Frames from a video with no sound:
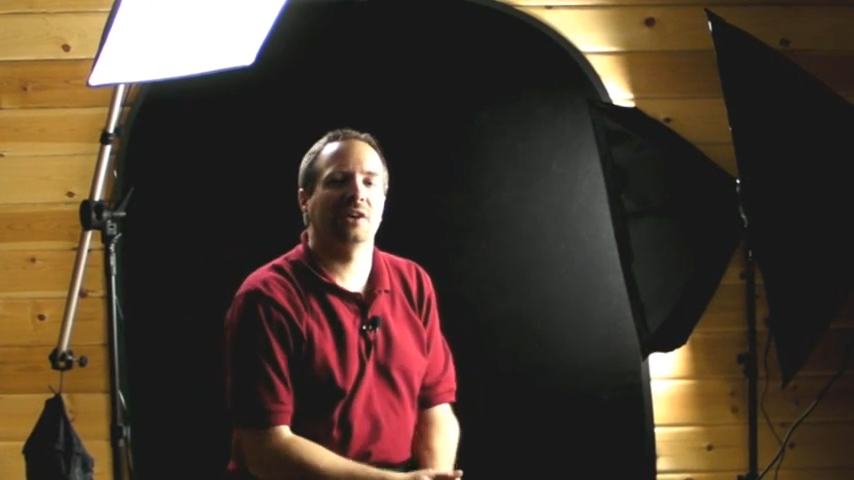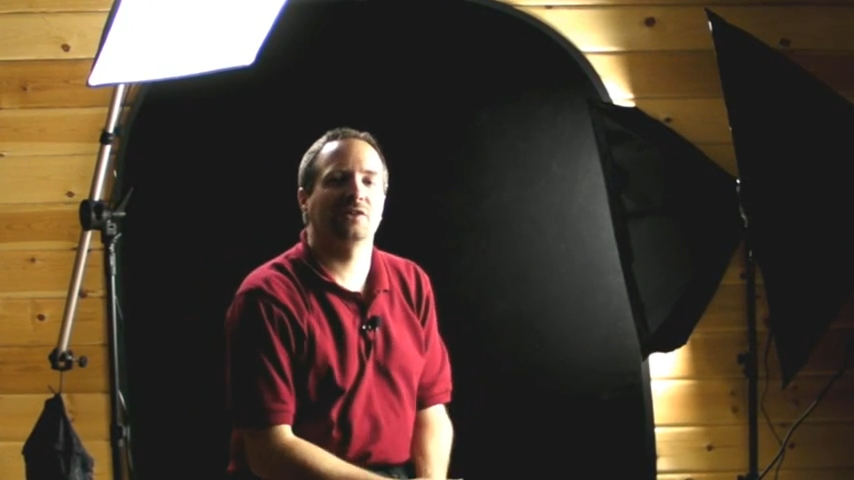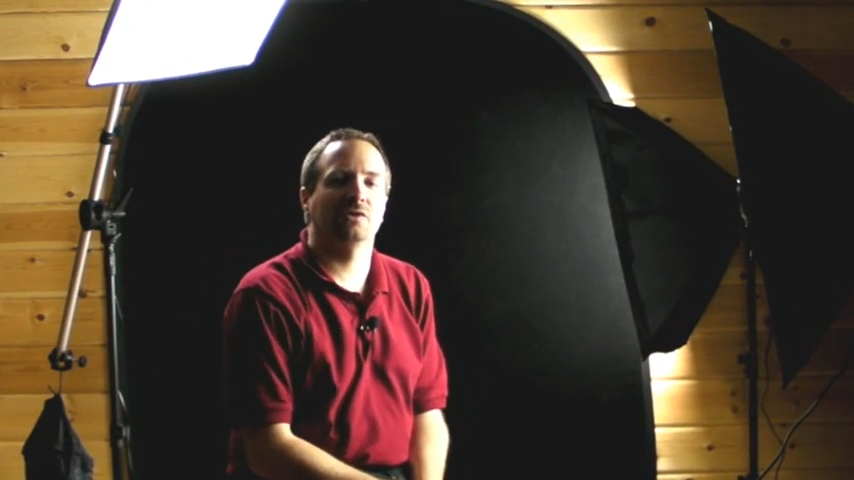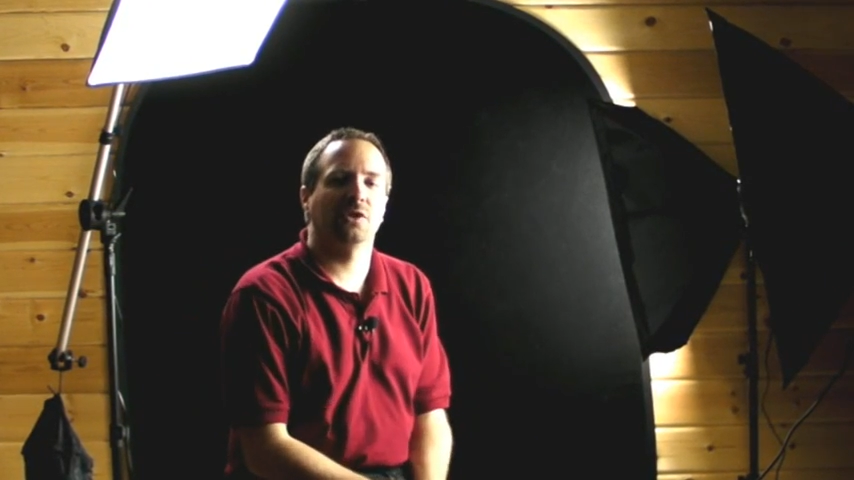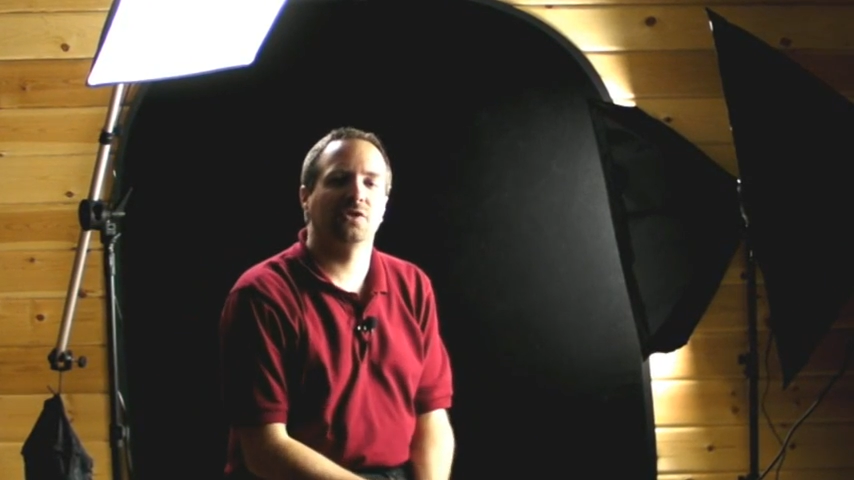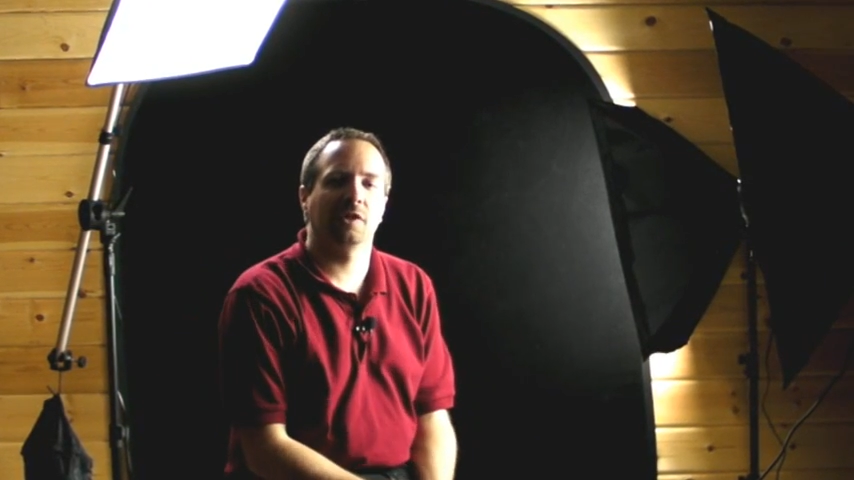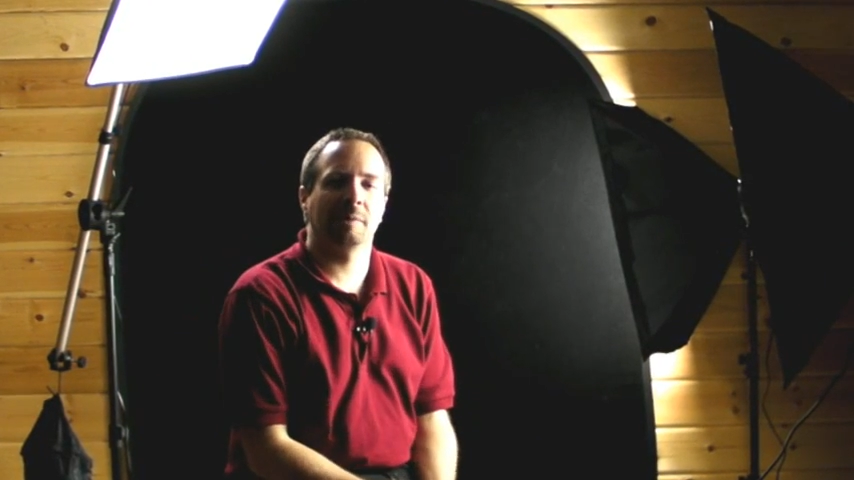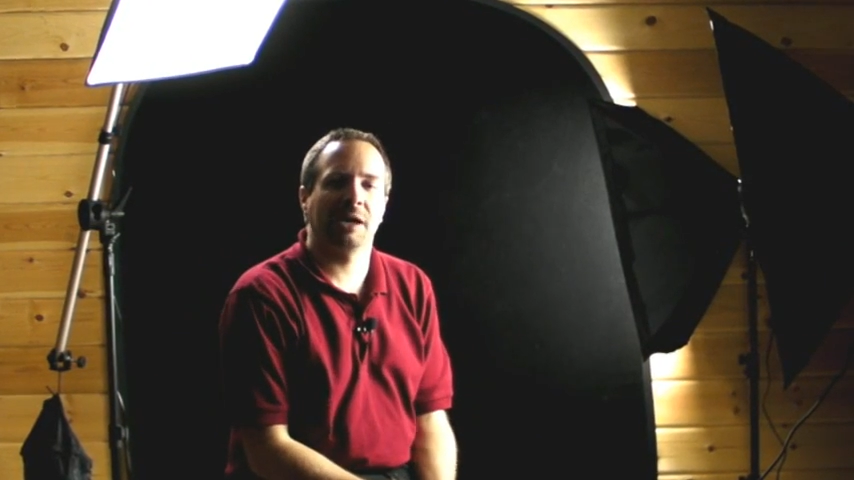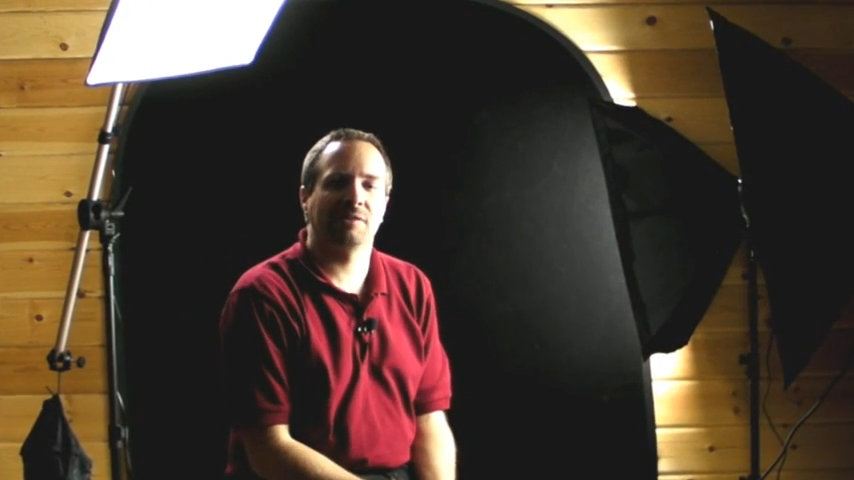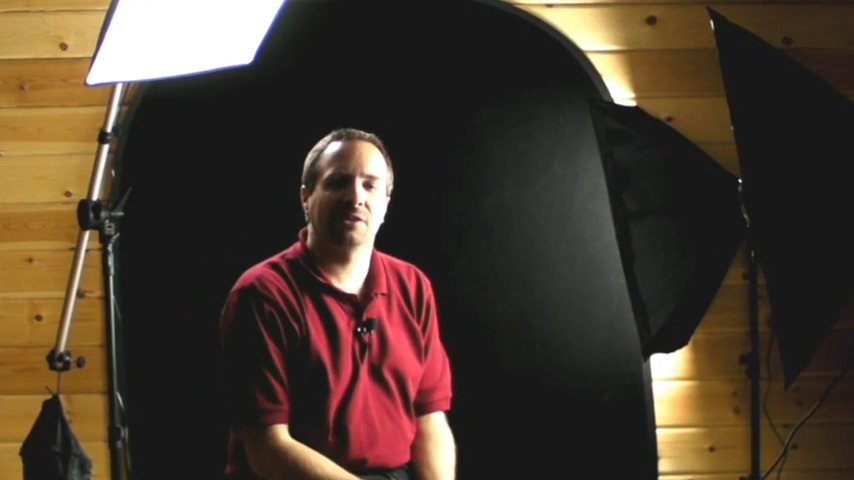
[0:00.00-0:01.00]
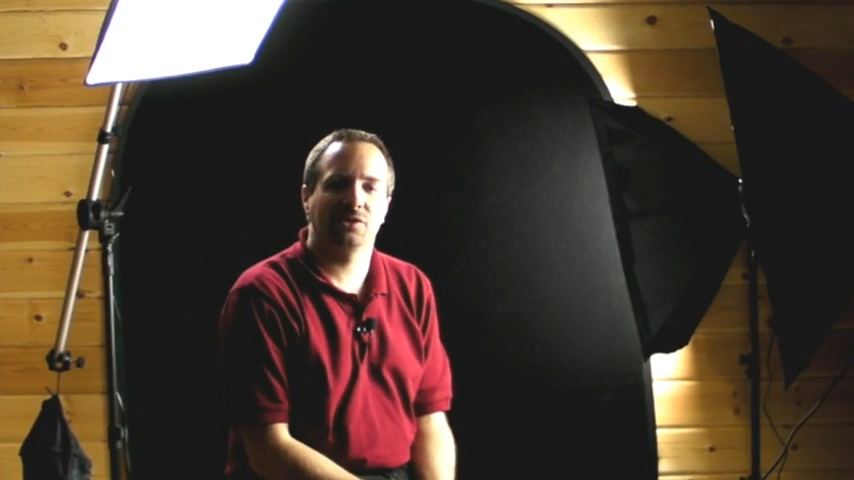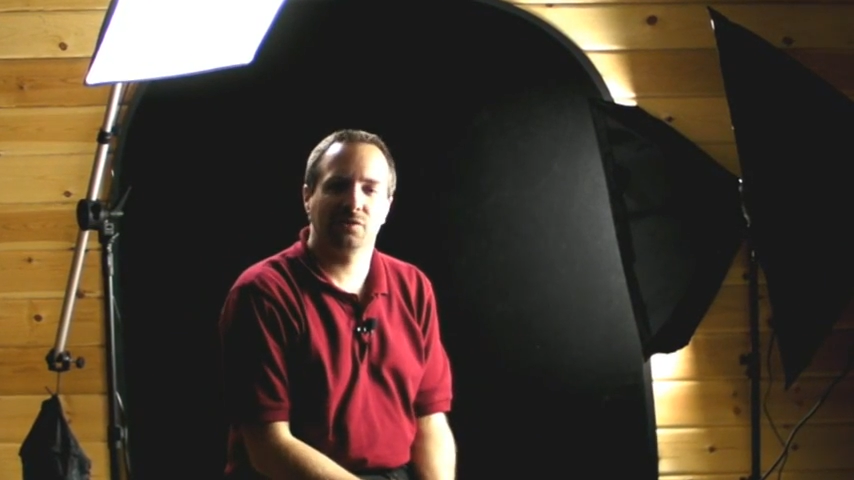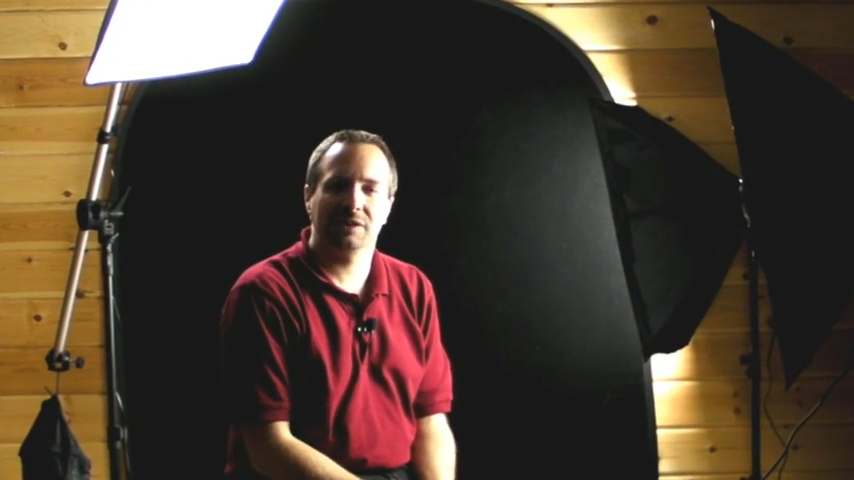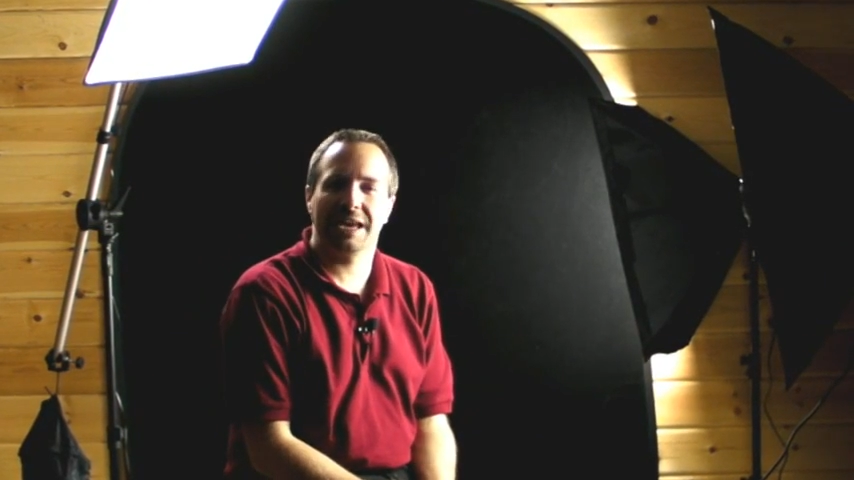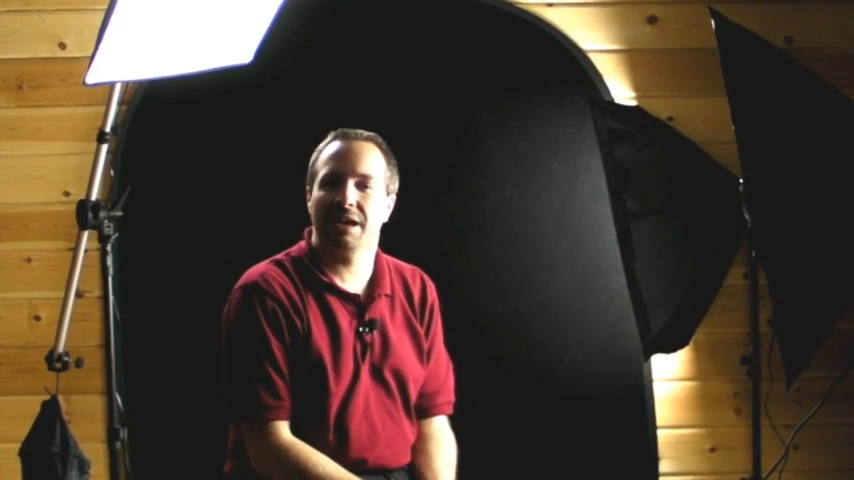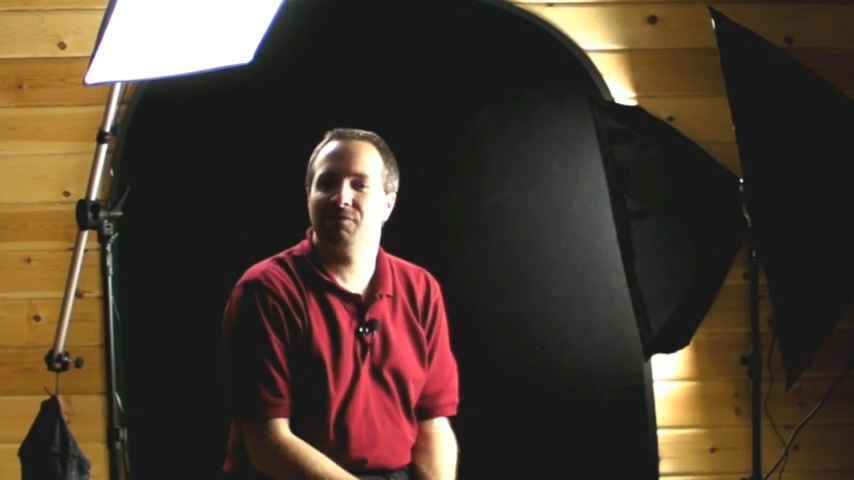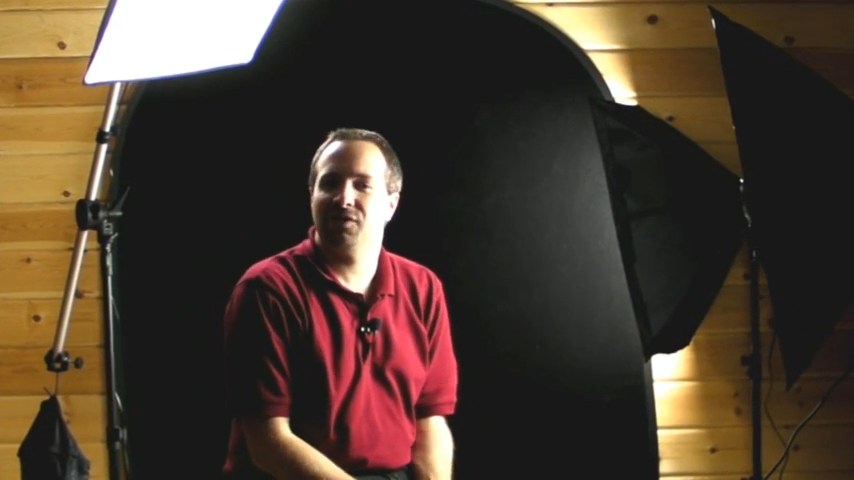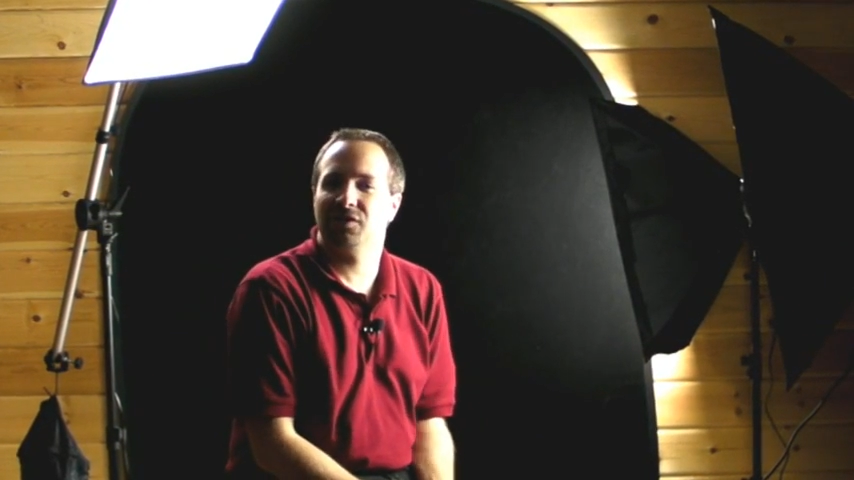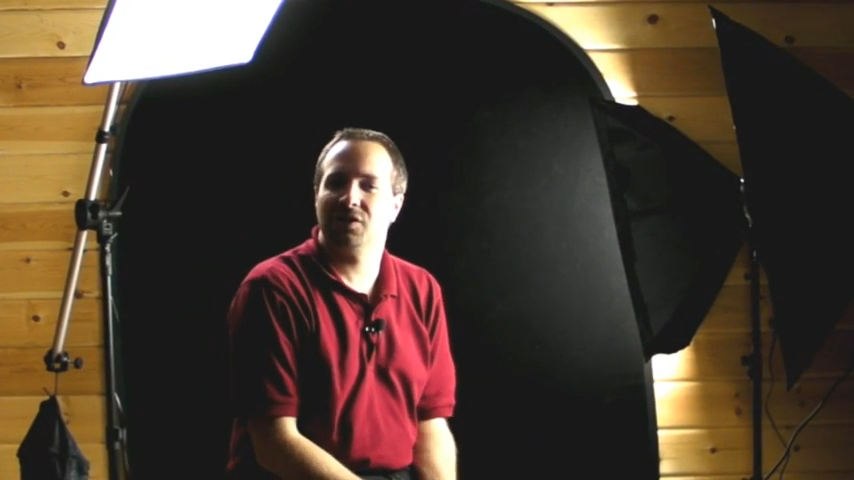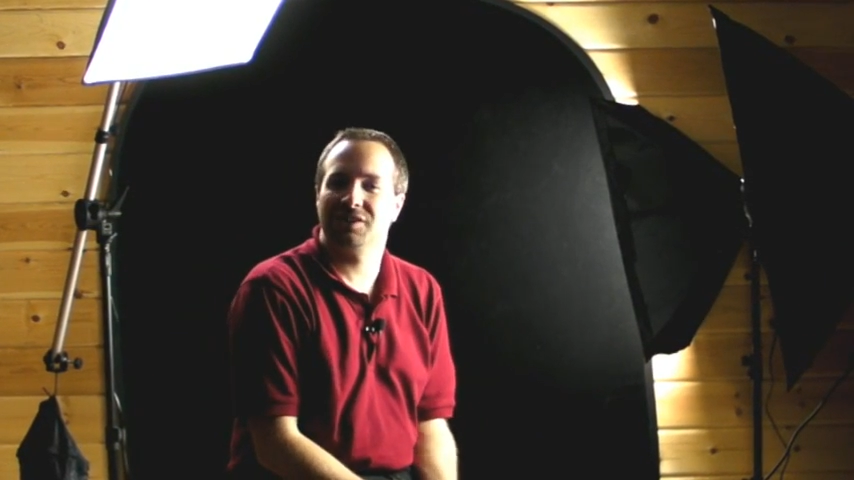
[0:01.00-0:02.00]
across the background to really
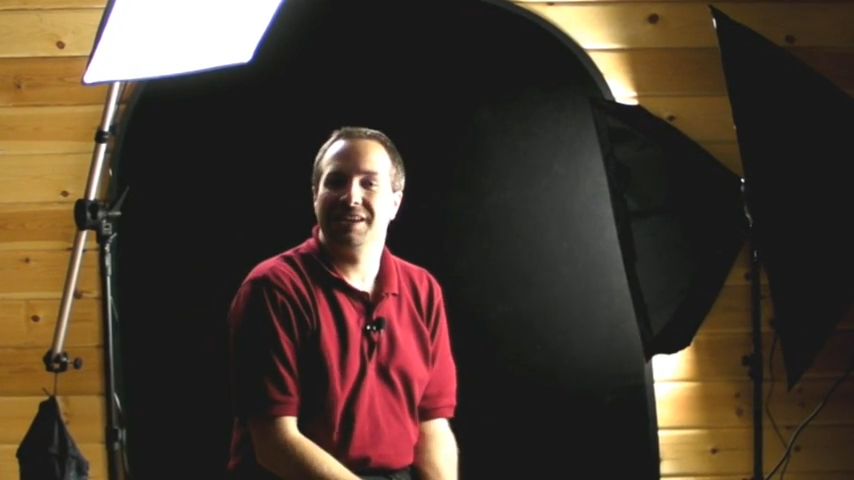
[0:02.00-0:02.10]
emphasise